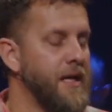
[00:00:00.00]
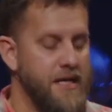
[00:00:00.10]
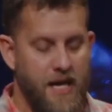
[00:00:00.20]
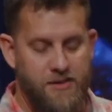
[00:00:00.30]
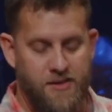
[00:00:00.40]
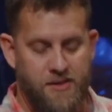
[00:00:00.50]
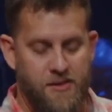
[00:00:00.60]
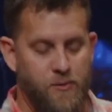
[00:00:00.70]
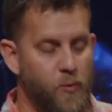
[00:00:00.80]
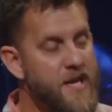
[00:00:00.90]
not just
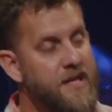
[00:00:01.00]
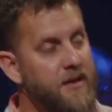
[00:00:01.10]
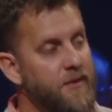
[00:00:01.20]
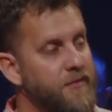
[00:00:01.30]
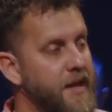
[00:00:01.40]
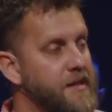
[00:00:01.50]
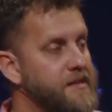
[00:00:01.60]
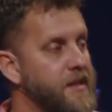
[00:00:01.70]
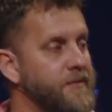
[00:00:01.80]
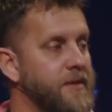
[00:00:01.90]
this week of
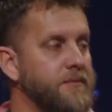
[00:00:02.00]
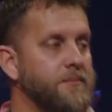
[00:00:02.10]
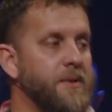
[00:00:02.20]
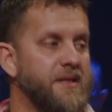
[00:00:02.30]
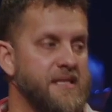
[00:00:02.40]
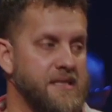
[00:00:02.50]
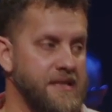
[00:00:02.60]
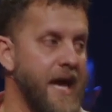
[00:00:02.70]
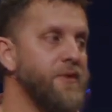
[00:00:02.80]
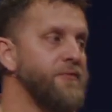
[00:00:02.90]
thanksgiving, but this
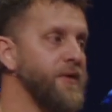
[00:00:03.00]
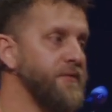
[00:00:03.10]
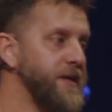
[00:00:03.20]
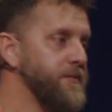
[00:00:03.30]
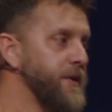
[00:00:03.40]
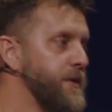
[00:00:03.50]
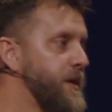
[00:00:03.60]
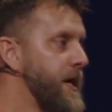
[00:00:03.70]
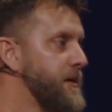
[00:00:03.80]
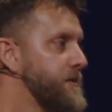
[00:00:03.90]
life of giving
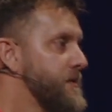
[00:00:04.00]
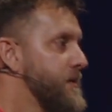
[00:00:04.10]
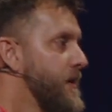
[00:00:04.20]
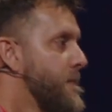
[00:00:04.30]
thanks,